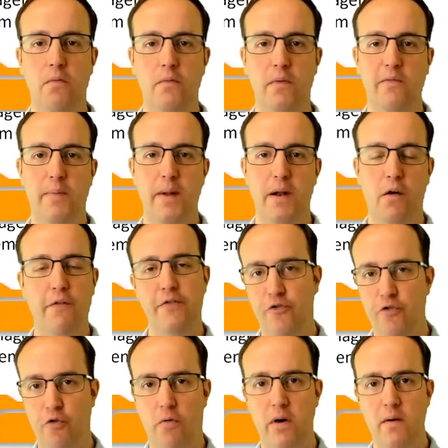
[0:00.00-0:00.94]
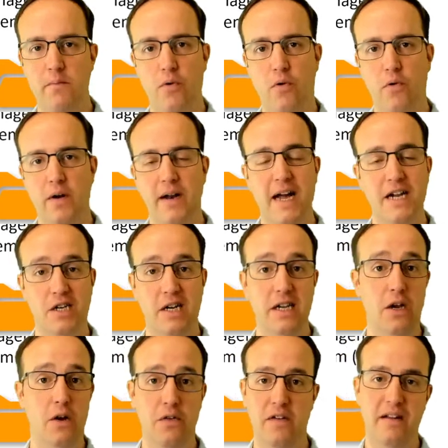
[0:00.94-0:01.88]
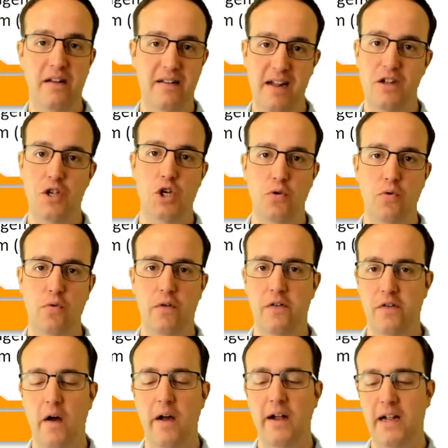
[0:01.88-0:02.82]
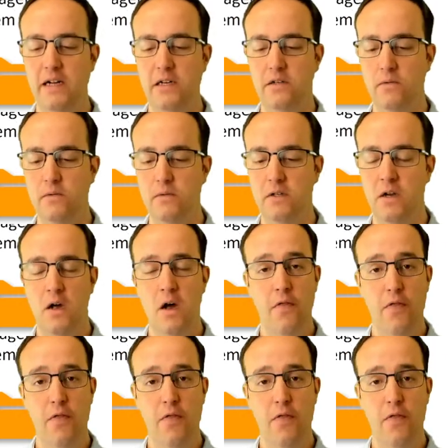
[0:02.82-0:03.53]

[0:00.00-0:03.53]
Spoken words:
We've been off the drawing board and actually using digital designing tools